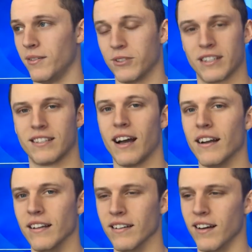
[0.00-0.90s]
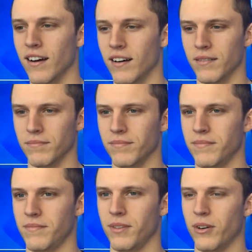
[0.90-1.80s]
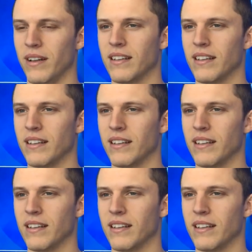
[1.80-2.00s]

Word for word: I was excited. Um, you know,